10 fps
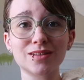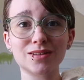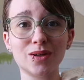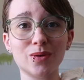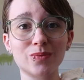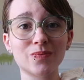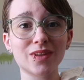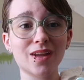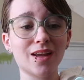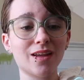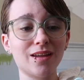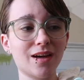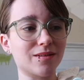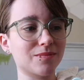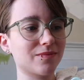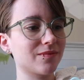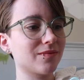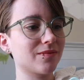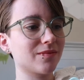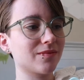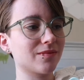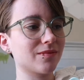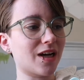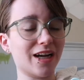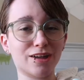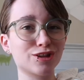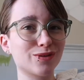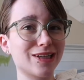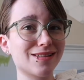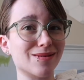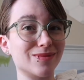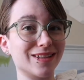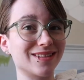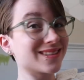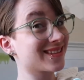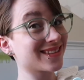So, yeah. I actually read something.